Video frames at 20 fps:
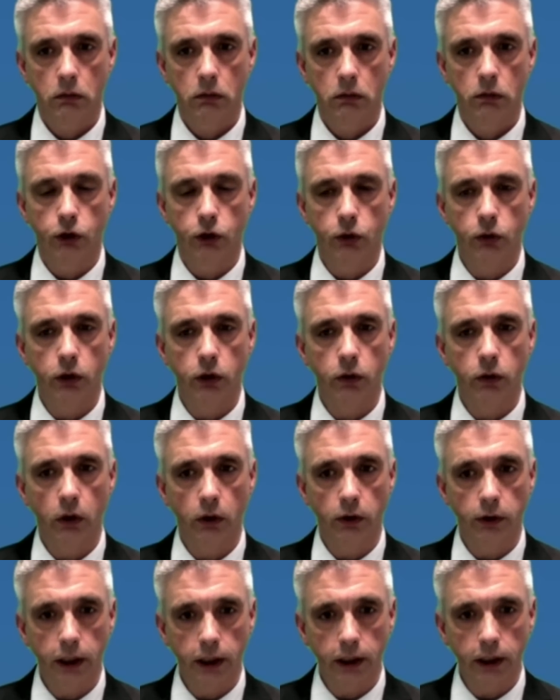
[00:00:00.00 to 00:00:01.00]
you do not
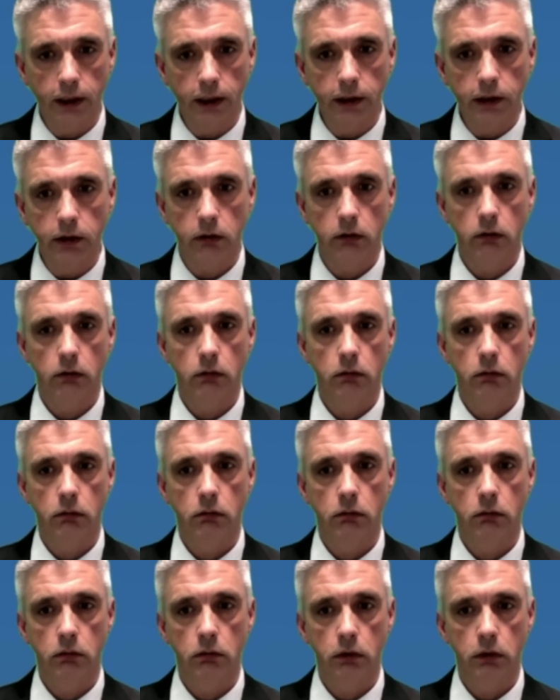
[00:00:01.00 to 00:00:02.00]
need
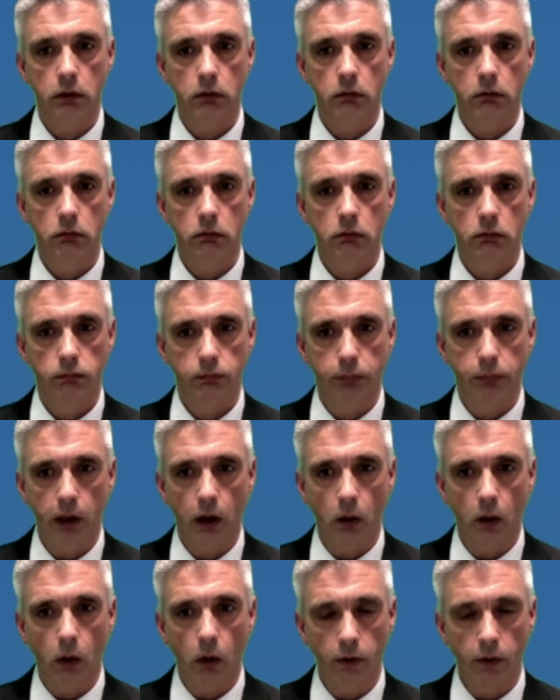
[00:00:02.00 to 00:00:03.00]
BR
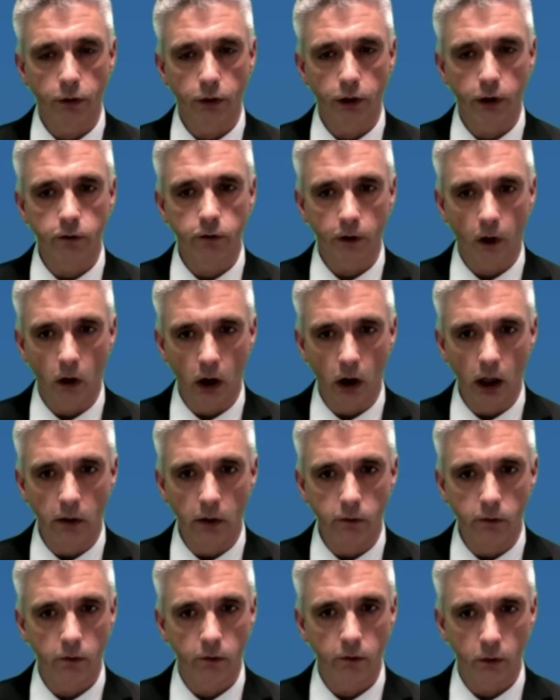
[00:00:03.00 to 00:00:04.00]

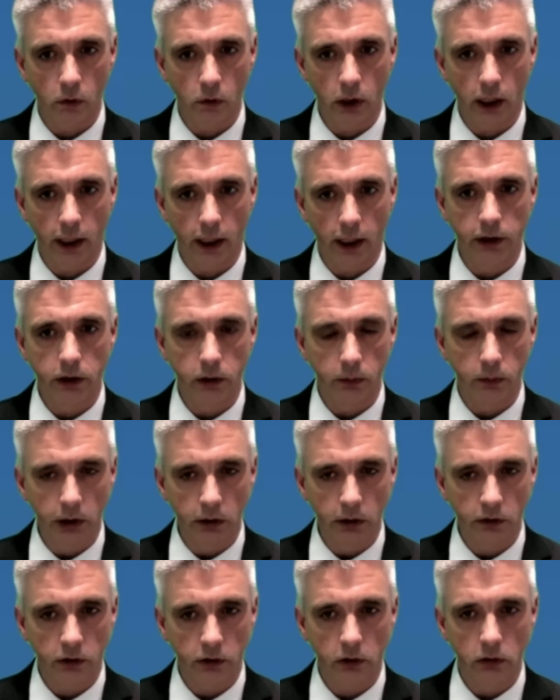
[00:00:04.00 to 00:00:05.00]
135 for cladding to be
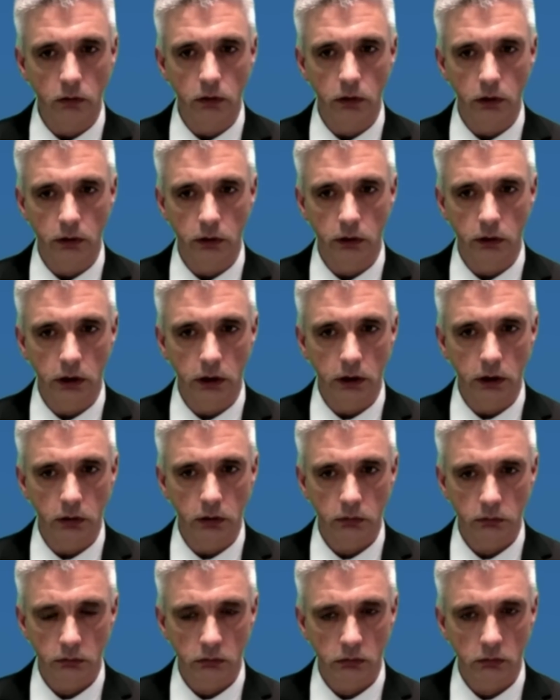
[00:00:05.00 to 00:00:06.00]
installed on the
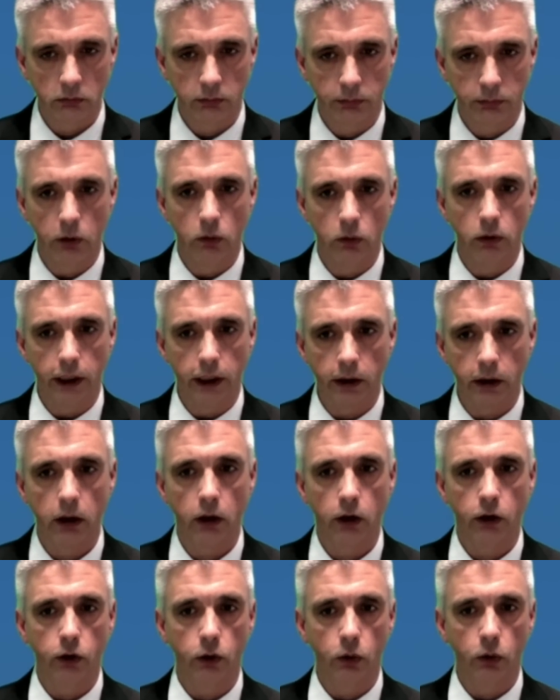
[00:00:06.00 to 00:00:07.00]
building.
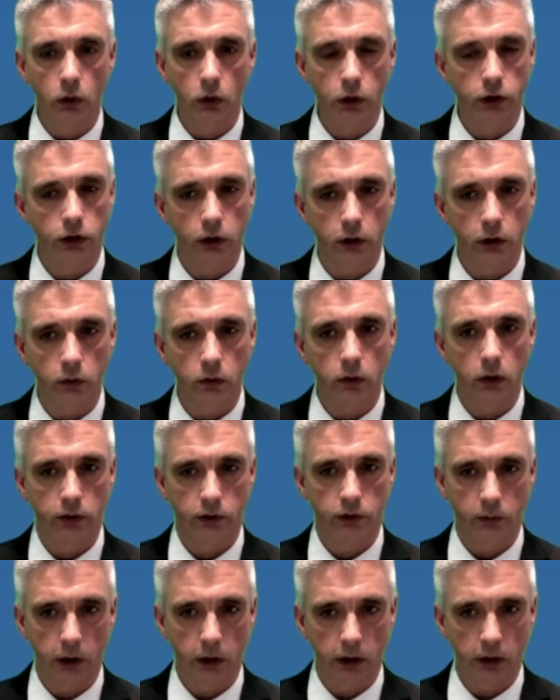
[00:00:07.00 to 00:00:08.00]
You would do to
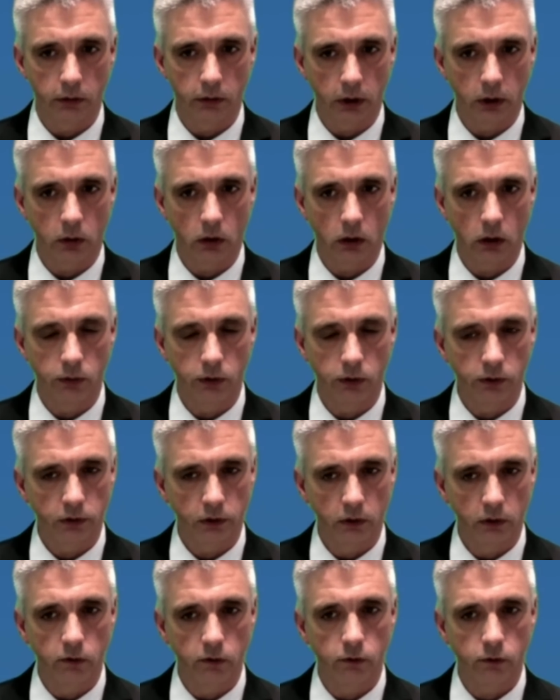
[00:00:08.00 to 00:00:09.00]
meet the requirements
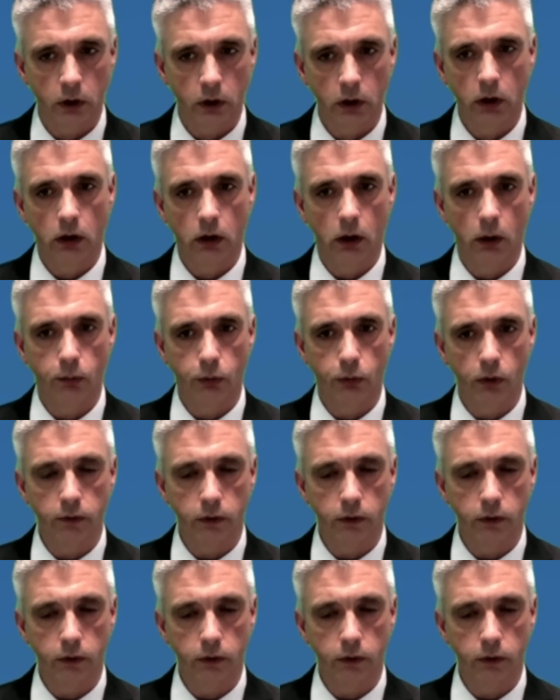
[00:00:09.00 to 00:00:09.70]
of approved